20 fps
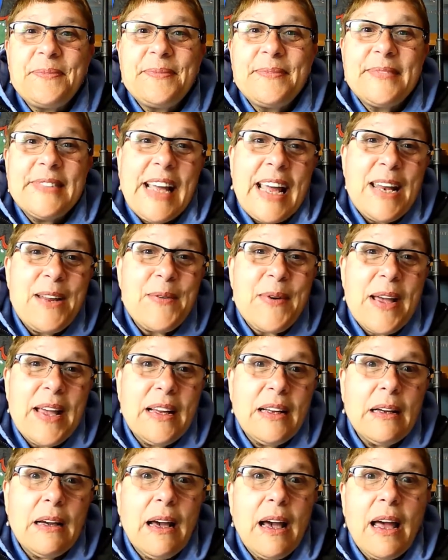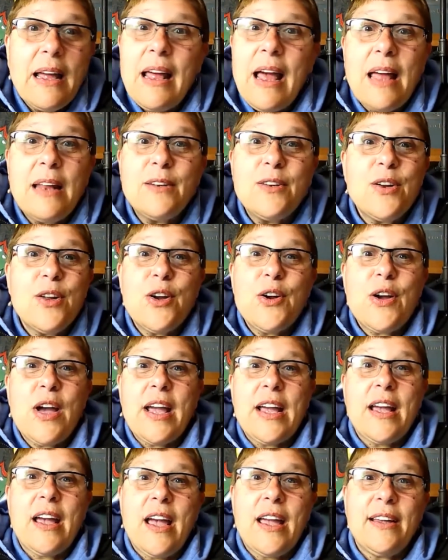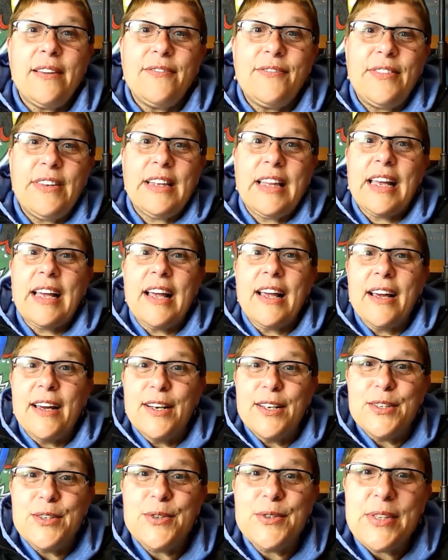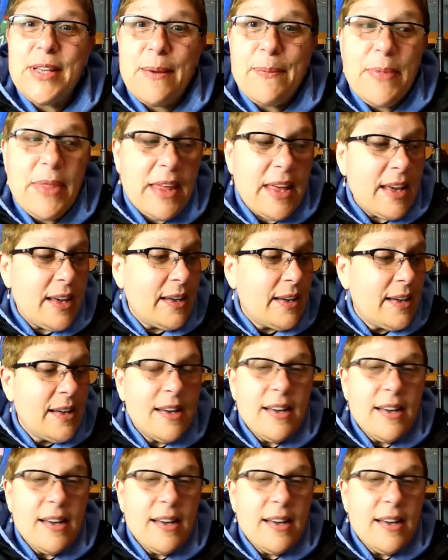Anyway, I don't know. I feel like I got to do something.